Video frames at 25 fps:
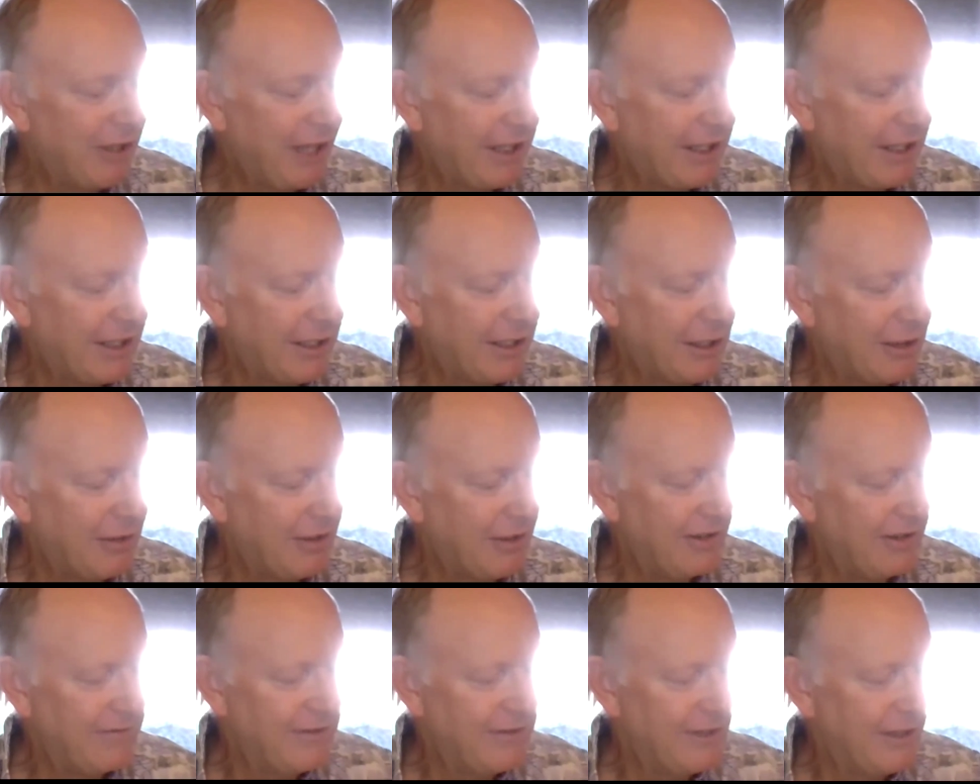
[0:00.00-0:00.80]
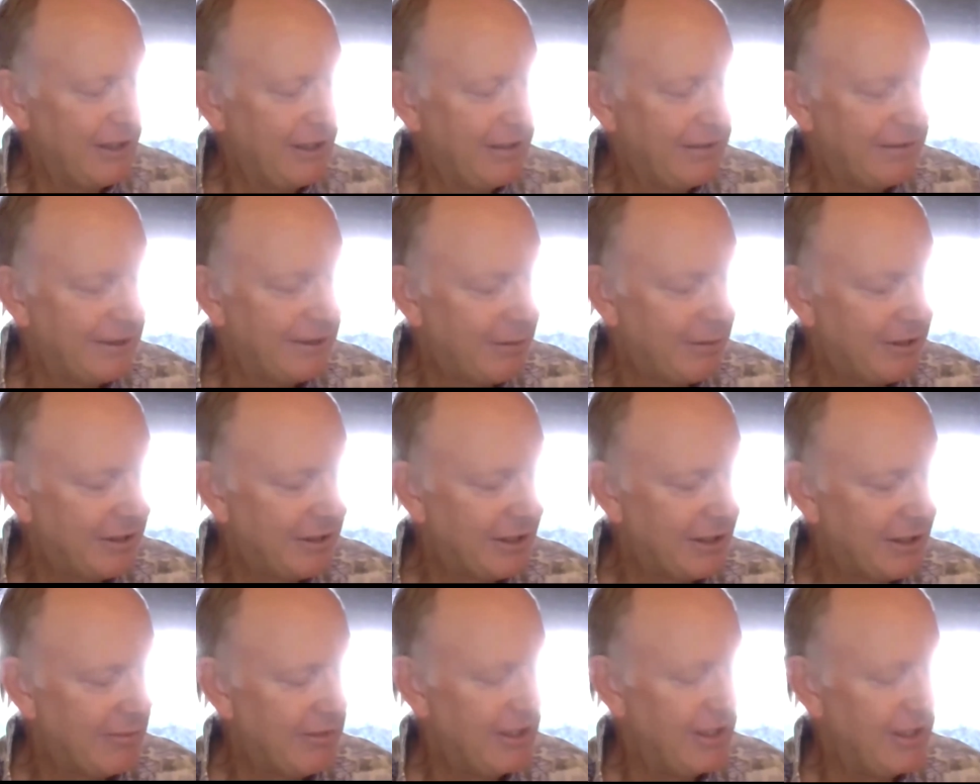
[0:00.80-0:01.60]
But I would like to note if
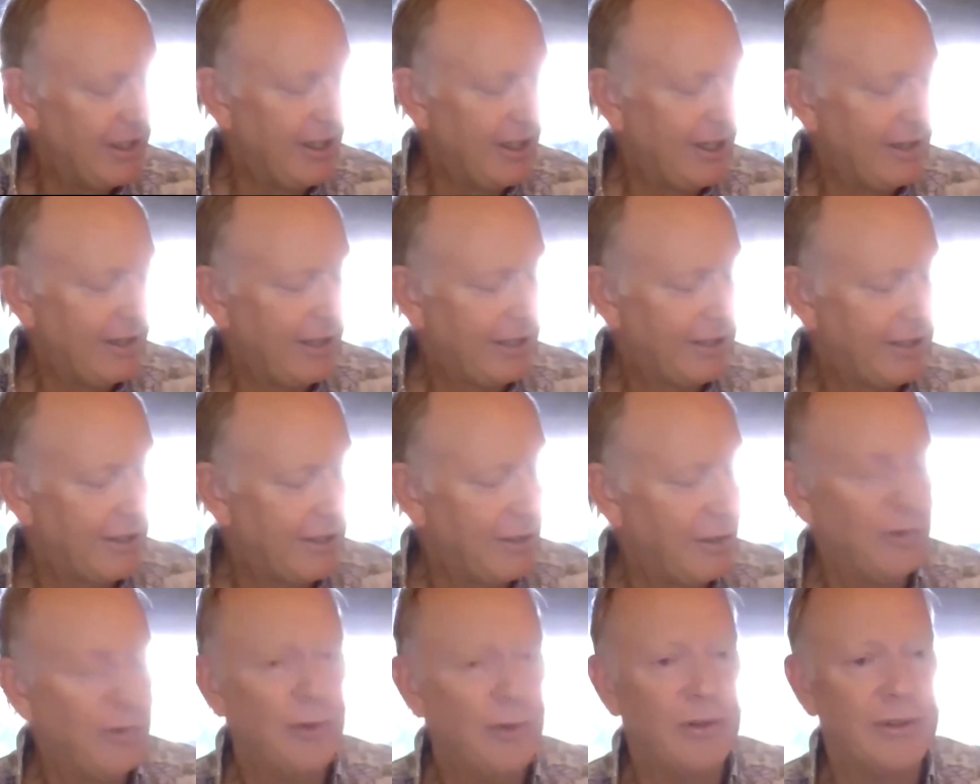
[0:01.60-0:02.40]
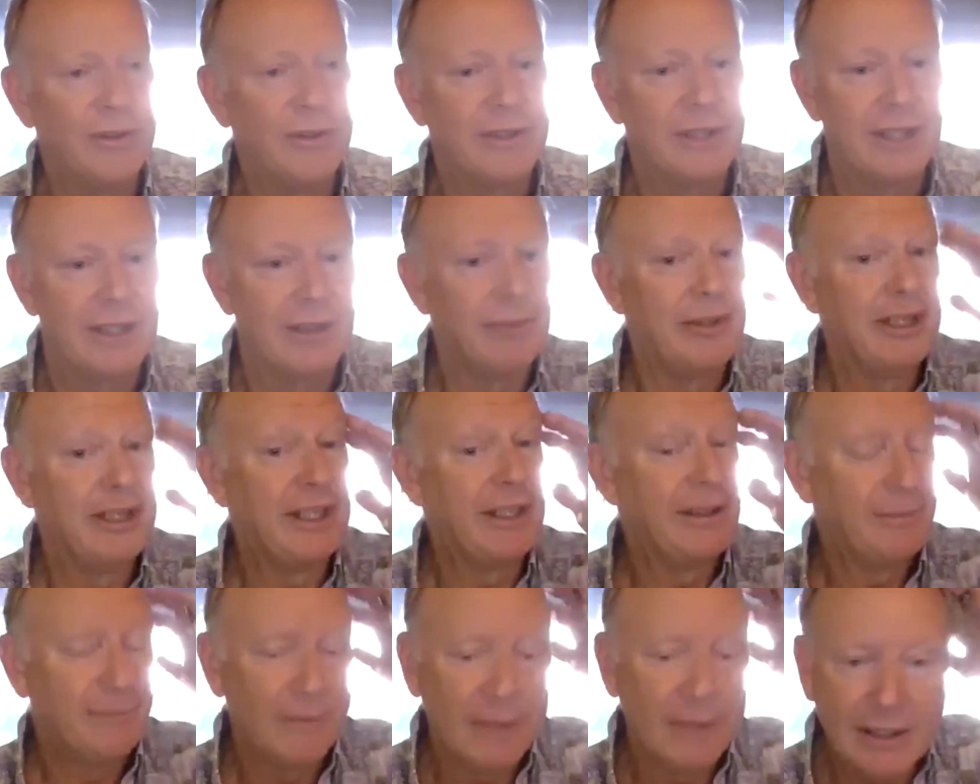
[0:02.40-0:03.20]
somebody's going to be there, I'd like to know who it's going to
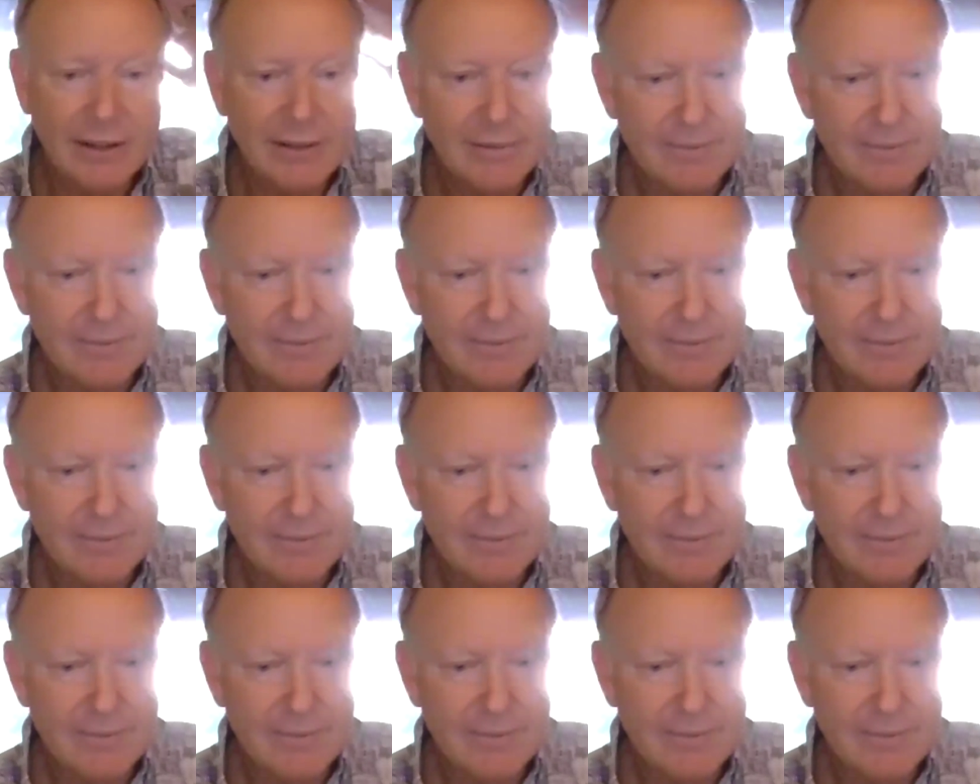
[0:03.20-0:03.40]
be,